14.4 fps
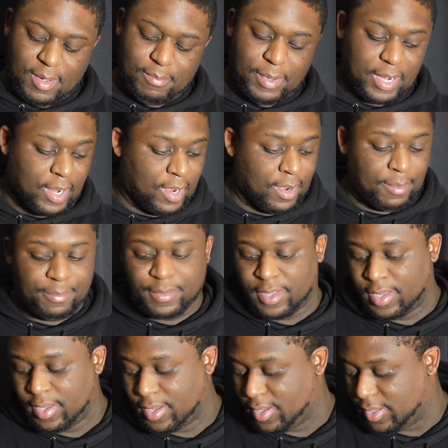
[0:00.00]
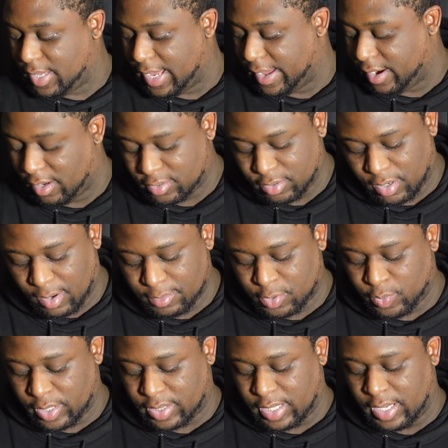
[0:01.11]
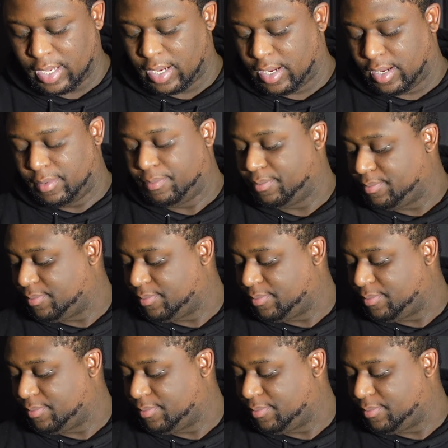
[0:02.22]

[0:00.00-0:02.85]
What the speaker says: But yeah, it also comes with the